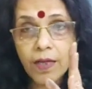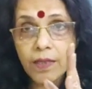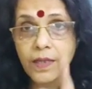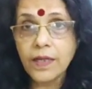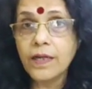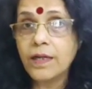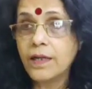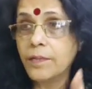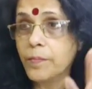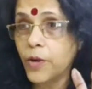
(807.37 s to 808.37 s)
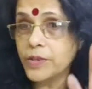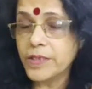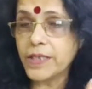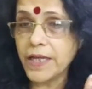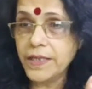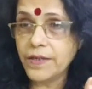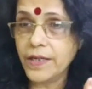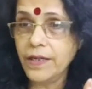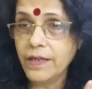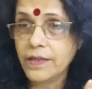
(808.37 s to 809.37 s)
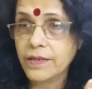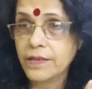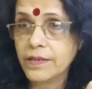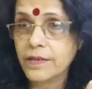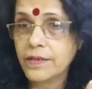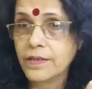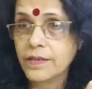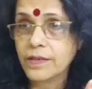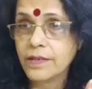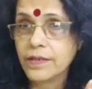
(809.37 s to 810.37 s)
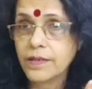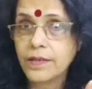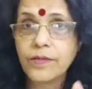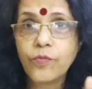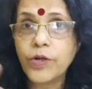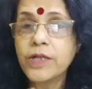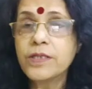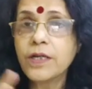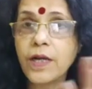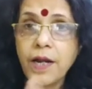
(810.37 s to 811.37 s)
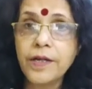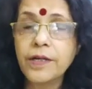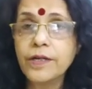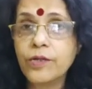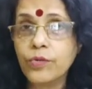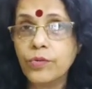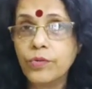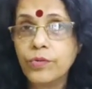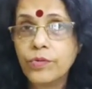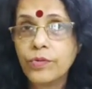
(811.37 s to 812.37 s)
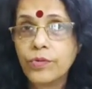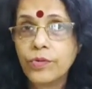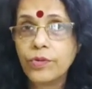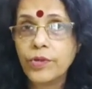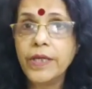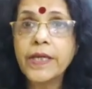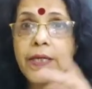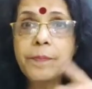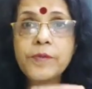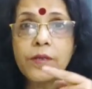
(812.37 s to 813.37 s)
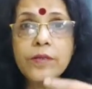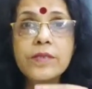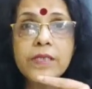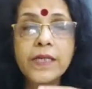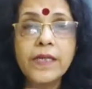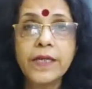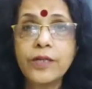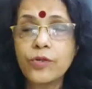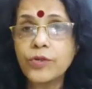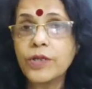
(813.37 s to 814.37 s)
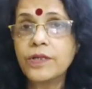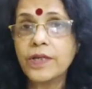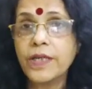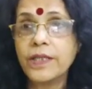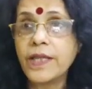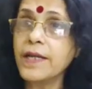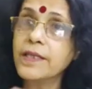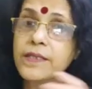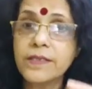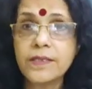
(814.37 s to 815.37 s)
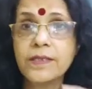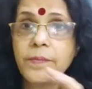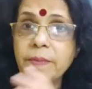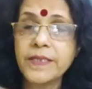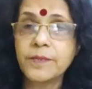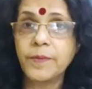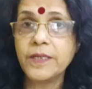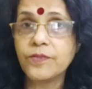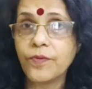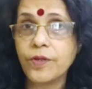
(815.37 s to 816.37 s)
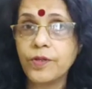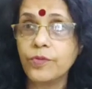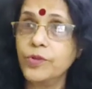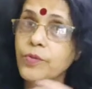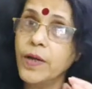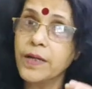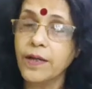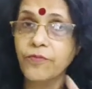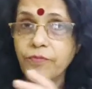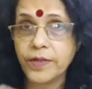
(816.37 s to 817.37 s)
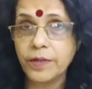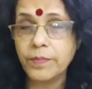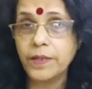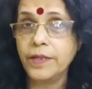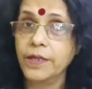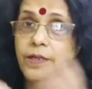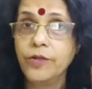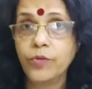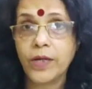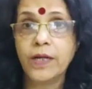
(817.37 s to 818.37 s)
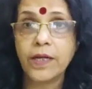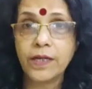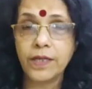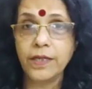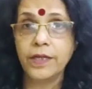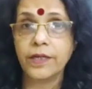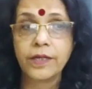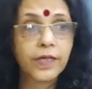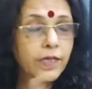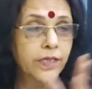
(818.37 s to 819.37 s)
The bonsai tree, what does the gardener do? He keeps on singing to the tree that this is the best place for you. You are comfortable here. You are lucky here.